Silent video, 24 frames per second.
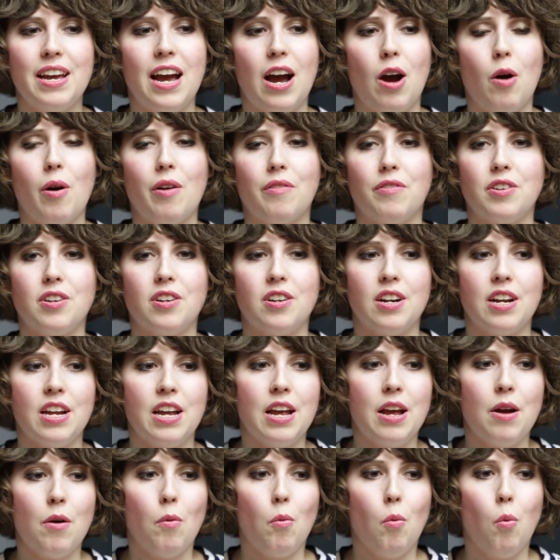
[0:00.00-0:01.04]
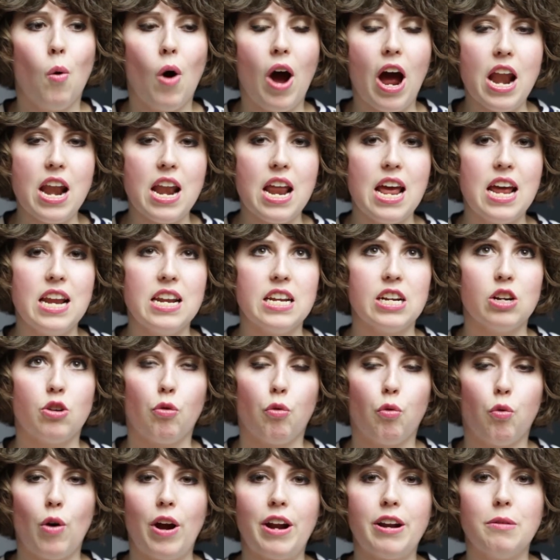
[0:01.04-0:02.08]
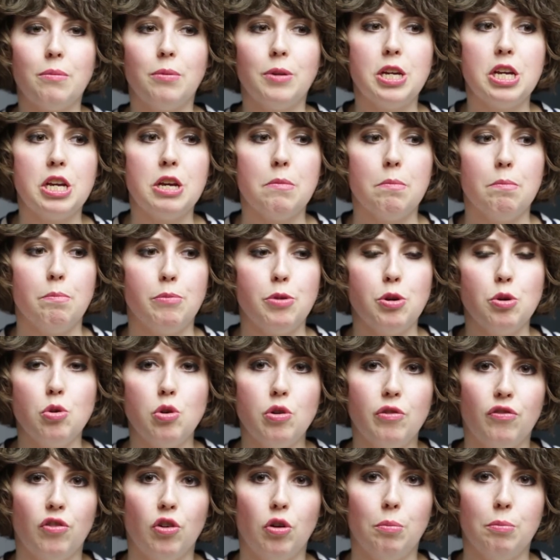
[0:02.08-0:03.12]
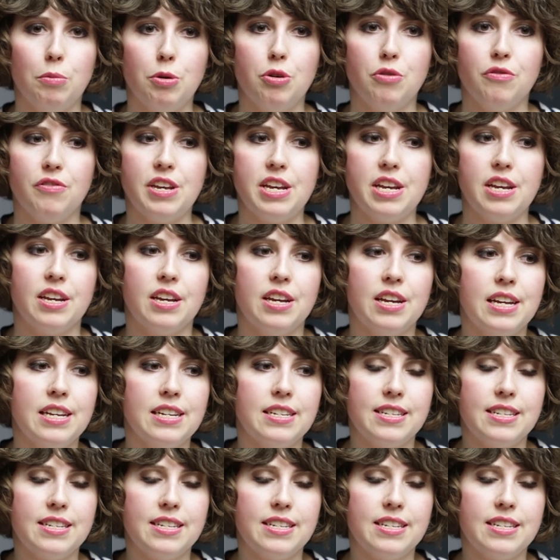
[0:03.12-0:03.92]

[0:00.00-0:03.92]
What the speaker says: However, what an incredibly beautiful movie.